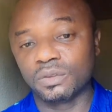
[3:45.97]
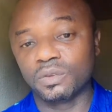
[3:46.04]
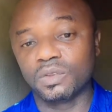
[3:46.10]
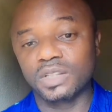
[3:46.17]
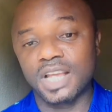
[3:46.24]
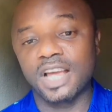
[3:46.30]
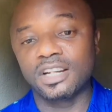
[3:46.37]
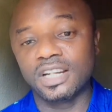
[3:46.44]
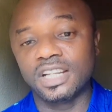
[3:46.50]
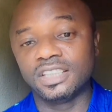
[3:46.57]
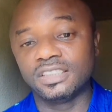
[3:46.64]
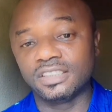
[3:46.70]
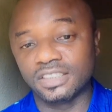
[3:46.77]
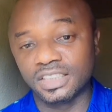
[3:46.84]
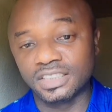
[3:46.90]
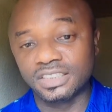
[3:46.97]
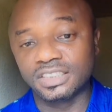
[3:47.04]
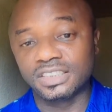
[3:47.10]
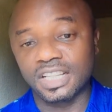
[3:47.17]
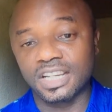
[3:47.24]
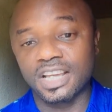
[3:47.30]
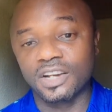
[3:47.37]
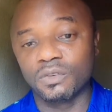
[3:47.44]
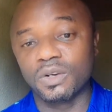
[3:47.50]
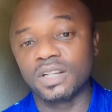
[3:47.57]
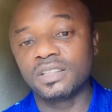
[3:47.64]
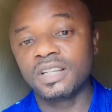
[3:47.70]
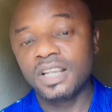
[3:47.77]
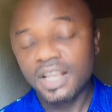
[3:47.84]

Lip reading: You will now register that one